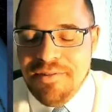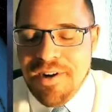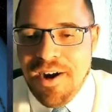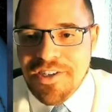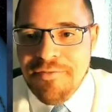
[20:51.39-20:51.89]

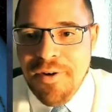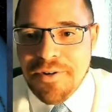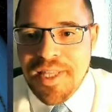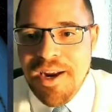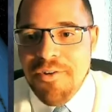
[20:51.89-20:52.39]
caution
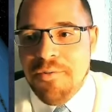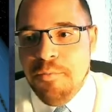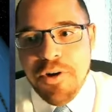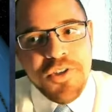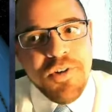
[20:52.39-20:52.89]
folks there
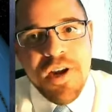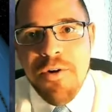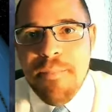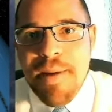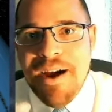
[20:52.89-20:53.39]
once you go
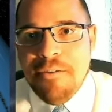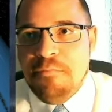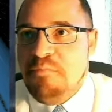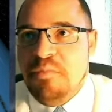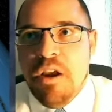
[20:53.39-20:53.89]
about
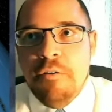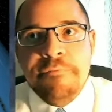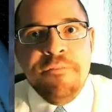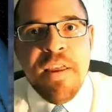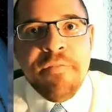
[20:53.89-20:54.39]
you know
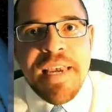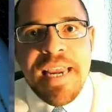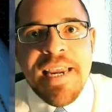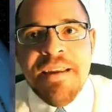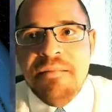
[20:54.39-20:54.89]

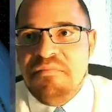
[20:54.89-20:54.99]
50